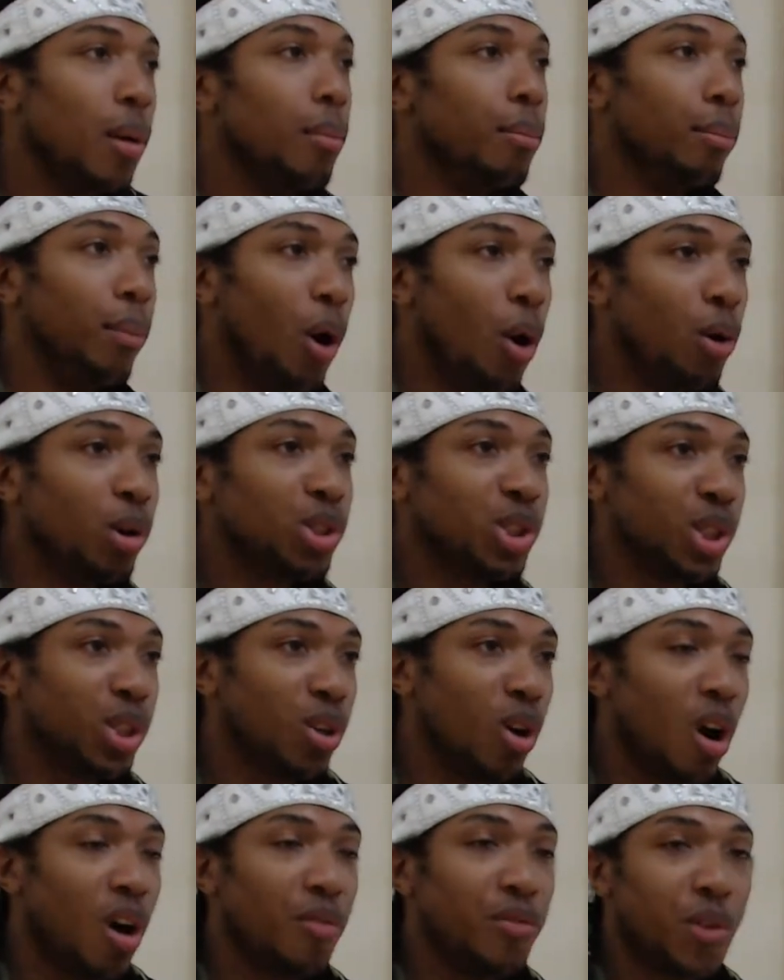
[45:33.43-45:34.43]
motion
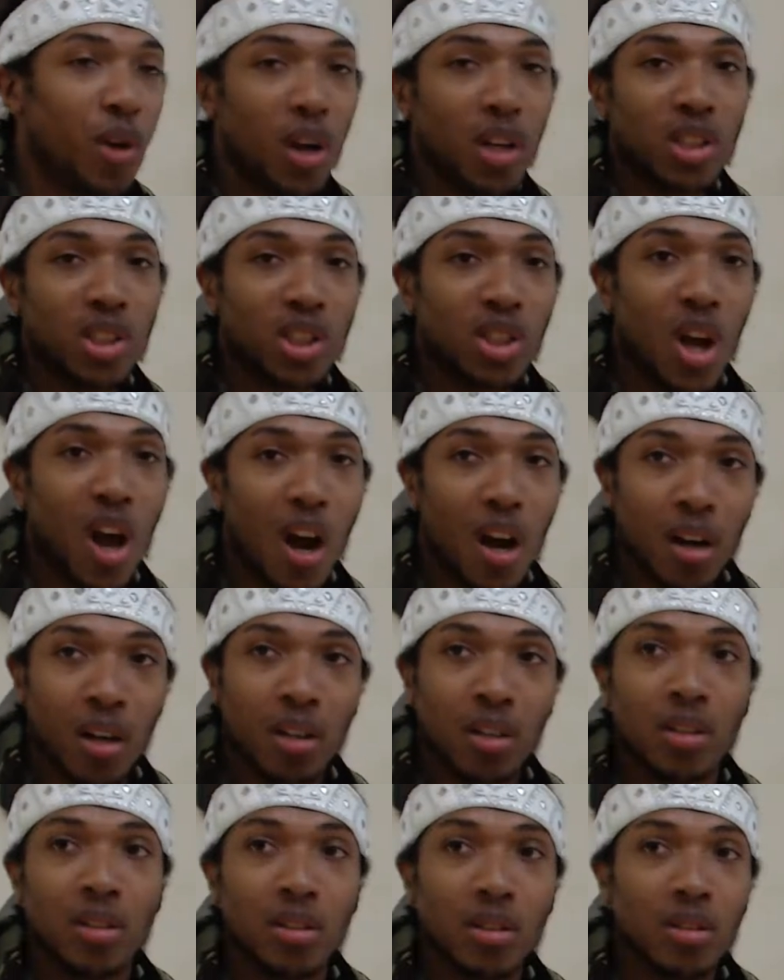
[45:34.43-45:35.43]
of your
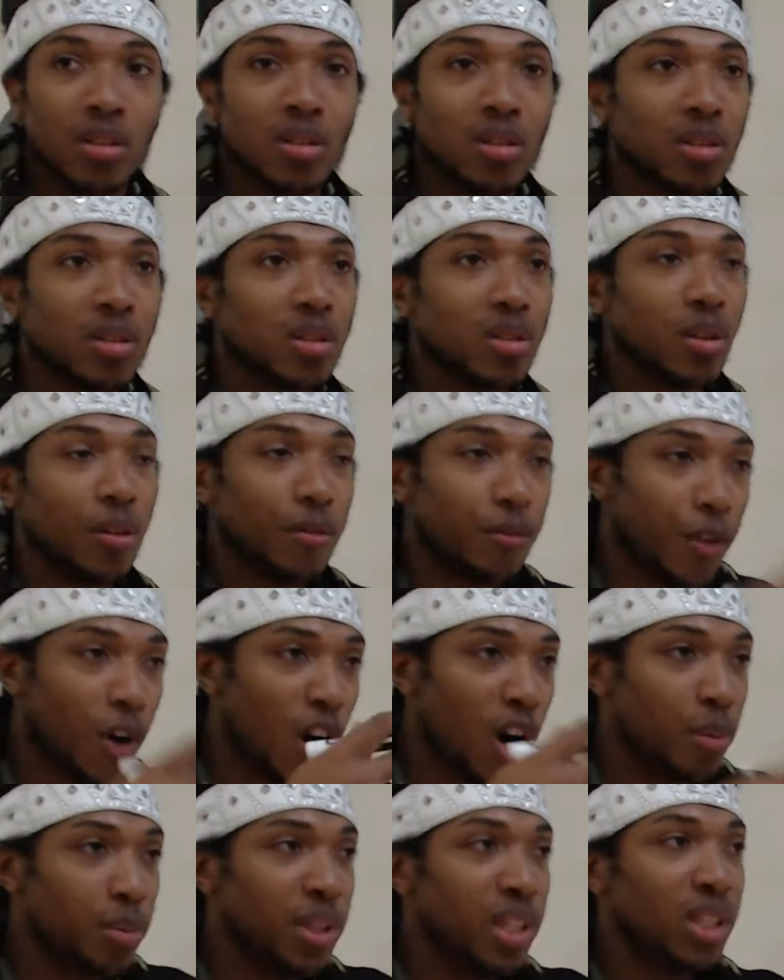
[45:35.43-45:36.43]
tongue, the
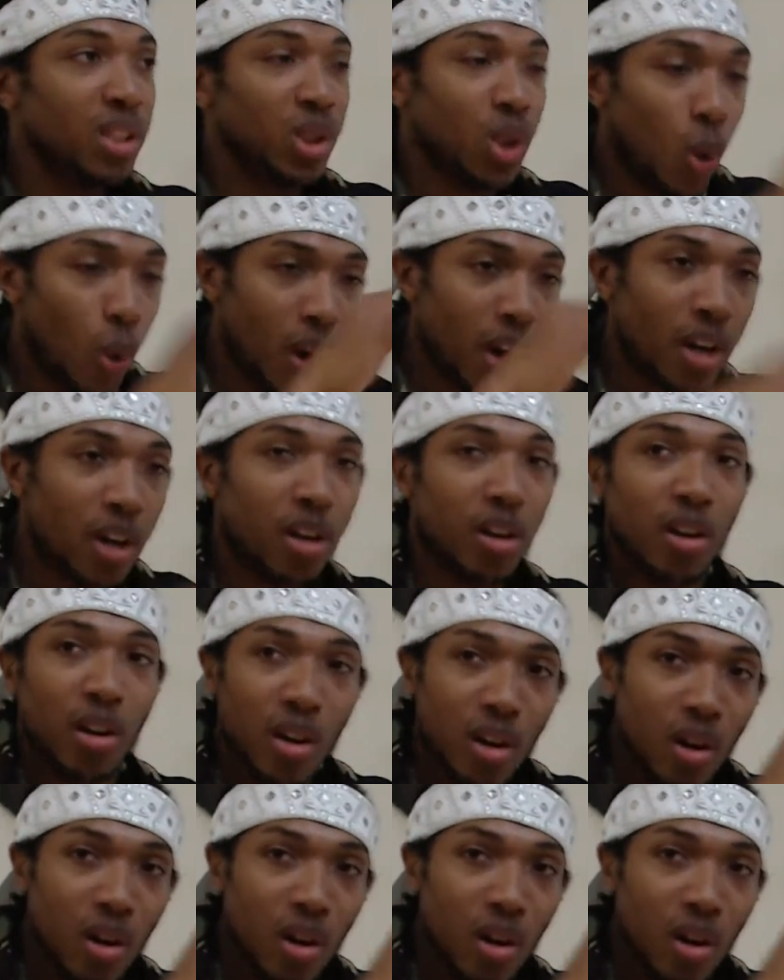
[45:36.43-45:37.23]
verb, the doing